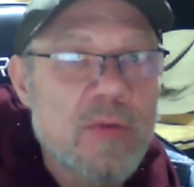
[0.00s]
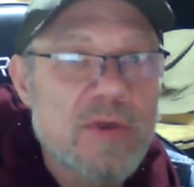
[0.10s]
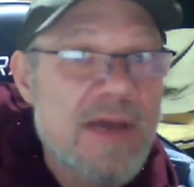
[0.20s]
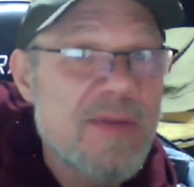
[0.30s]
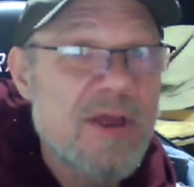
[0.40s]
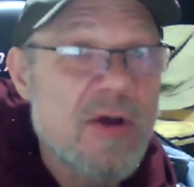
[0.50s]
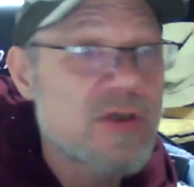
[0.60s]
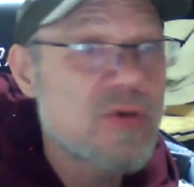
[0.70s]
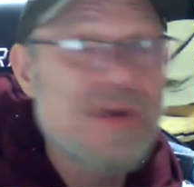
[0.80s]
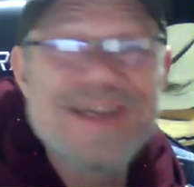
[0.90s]
What's happening on the
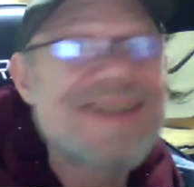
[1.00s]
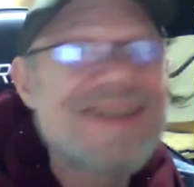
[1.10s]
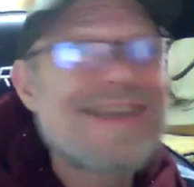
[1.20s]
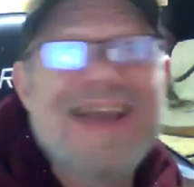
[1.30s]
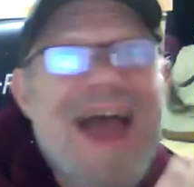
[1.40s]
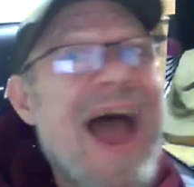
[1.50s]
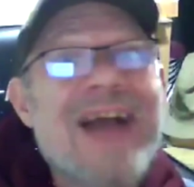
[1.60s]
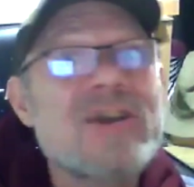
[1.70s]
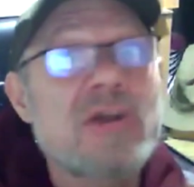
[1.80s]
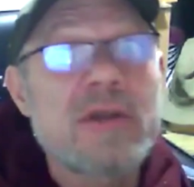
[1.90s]
screen isn't
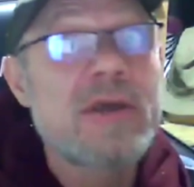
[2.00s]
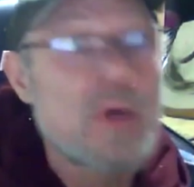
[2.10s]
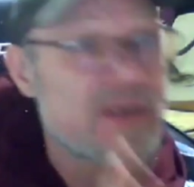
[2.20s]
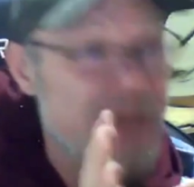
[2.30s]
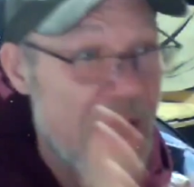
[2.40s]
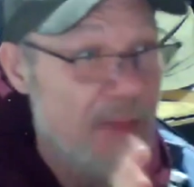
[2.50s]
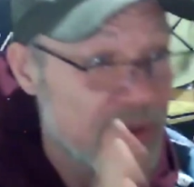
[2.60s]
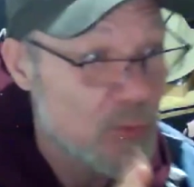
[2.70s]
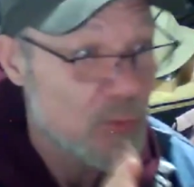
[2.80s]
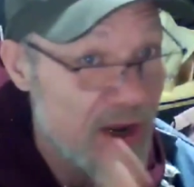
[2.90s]
actually what's
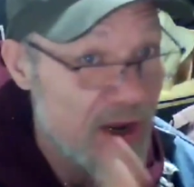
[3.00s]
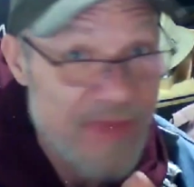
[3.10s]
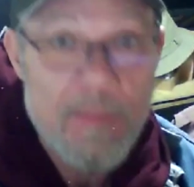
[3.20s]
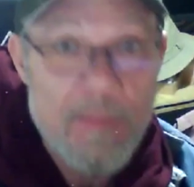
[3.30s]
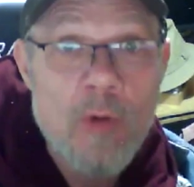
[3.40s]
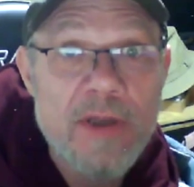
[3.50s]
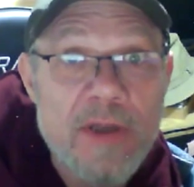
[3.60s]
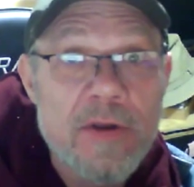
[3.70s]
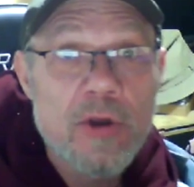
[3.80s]
happening right at that moment.